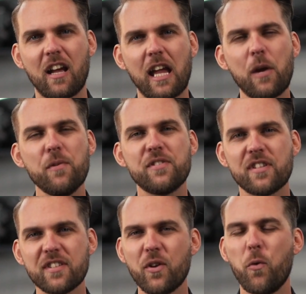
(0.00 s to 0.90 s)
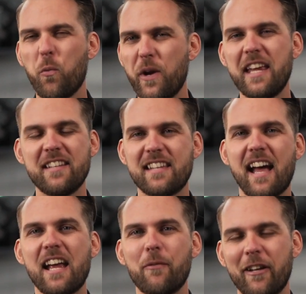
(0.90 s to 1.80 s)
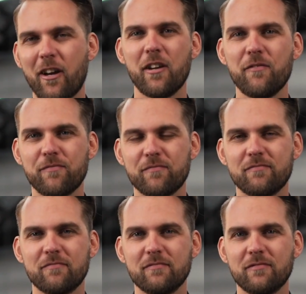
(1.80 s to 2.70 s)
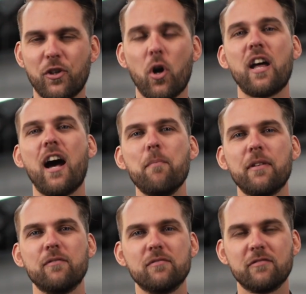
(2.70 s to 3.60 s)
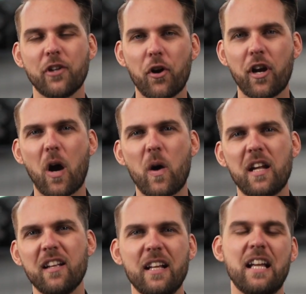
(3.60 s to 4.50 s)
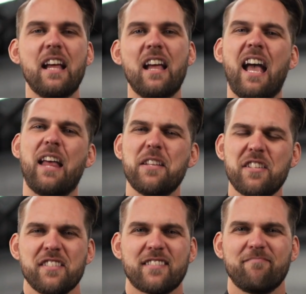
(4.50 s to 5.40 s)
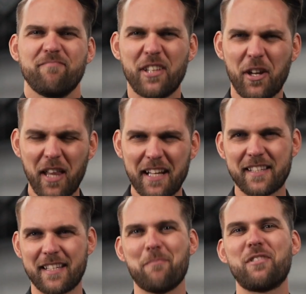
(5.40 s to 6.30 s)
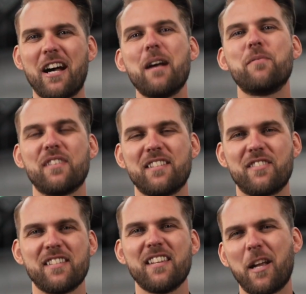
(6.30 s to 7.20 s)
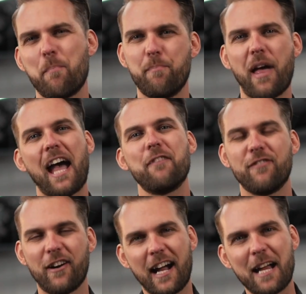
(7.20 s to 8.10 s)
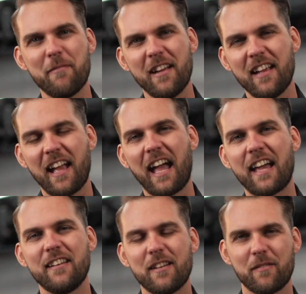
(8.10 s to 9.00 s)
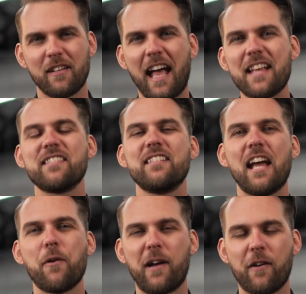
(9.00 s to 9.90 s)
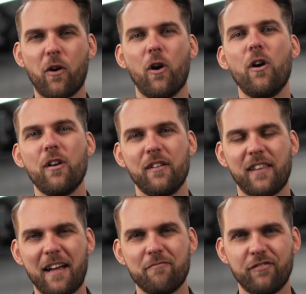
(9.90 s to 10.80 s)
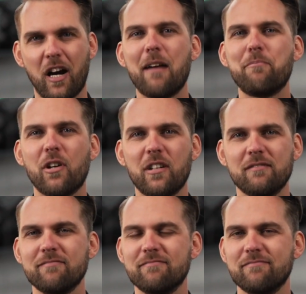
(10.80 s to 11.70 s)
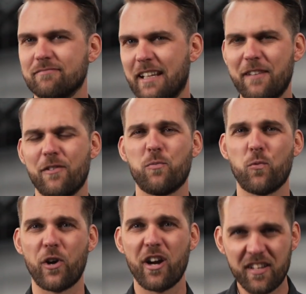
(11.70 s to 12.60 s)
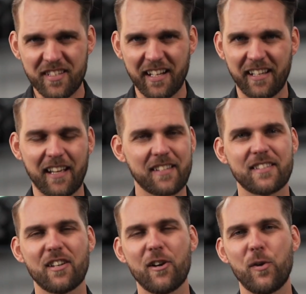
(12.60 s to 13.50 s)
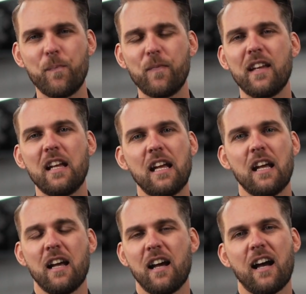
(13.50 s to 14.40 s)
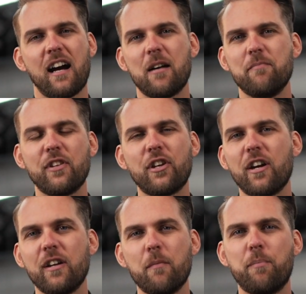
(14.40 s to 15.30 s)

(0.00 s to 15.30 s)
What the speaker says: It was just a weird day. We kind of got up and got going, and they just, you know, like sometimes there's just like a bad vibe, and as the day went on, that vibe got even worse, I guess. So, you know,